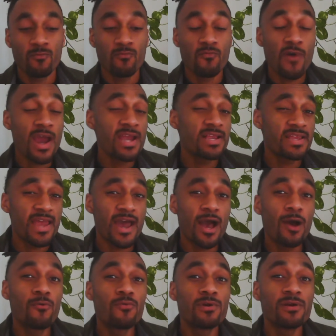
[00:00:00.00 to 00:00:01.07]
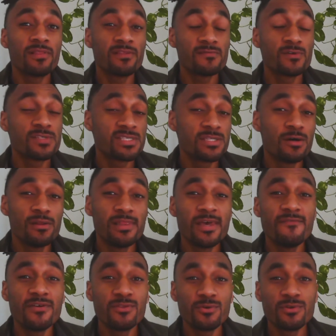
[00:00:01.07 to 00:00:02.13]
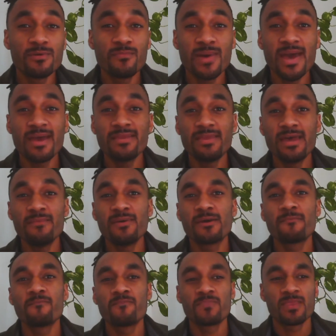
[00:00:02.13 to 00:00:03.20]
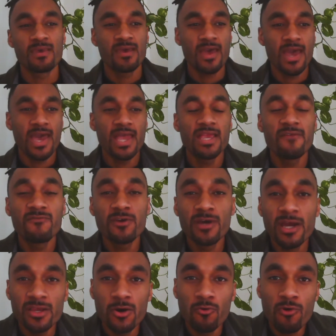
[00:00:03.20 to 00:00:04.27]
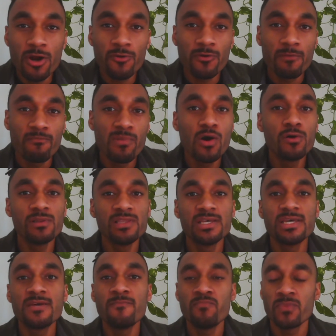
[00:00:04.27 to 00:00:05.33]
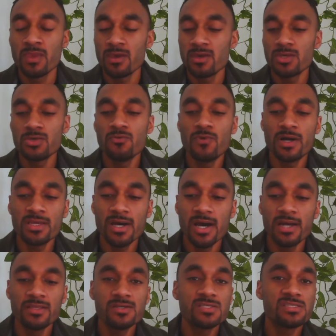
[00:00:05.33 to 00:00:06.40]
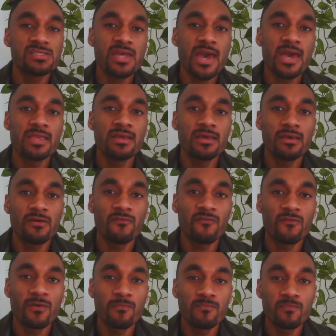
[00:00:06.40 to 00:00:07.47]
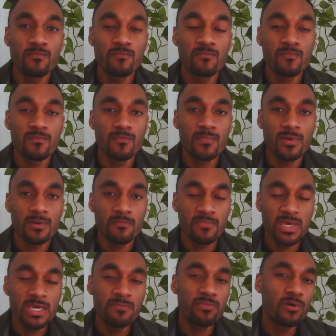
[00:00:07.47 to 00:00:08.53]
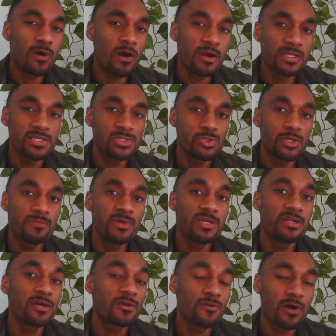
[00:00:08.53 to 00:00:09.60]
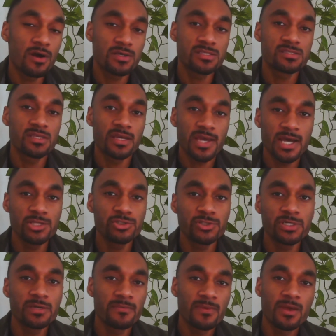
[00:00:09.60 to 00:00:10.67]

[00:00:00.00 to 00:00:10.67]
right now we're still living through the pandemic. And if you're going to work remotely, you want to understand if people are distributed across the country